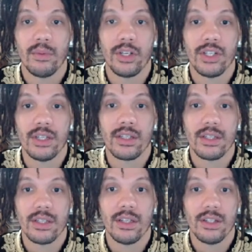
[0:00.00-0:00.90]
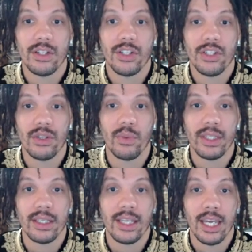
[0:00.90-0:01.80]
which is should
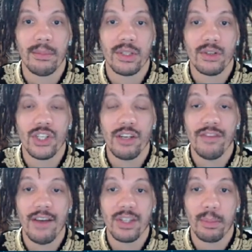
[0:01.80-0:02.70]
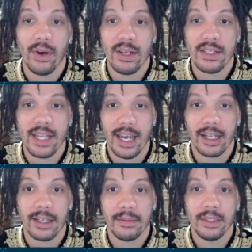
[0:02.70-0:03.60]
win the game. So g5 is a pawn
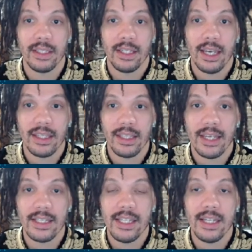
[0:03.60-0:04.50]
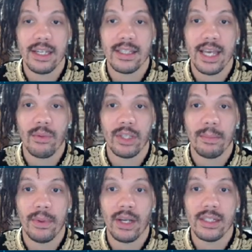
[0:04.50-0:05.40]
sack, and the idea is that when
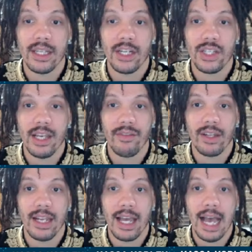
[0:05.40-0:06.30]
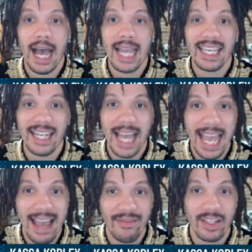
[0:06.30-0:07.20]
the pawn gets to h7,
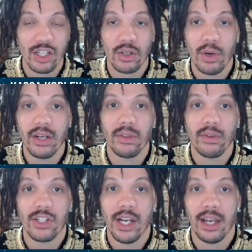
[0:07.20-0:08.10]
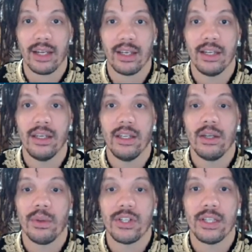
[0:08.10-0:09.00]
I have this critical check,
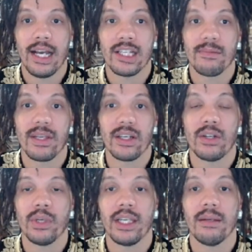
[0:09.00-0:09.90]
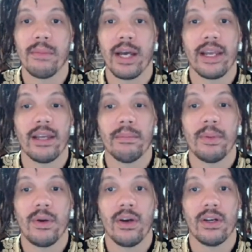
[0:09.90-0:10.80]
which allows me to queen my
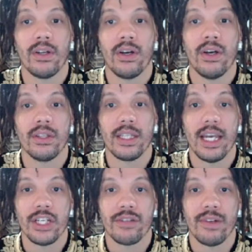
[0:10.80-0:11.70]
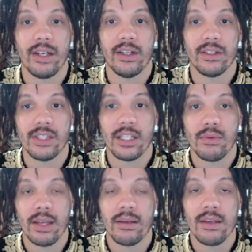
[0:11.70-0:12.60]
pawn on the h file. So
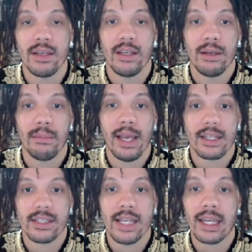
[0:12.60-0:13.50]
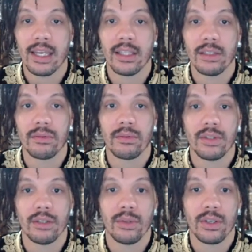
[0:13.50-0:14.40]
that's why black's sacking
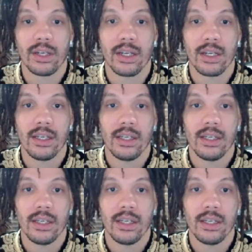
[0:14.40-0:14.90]
the rook,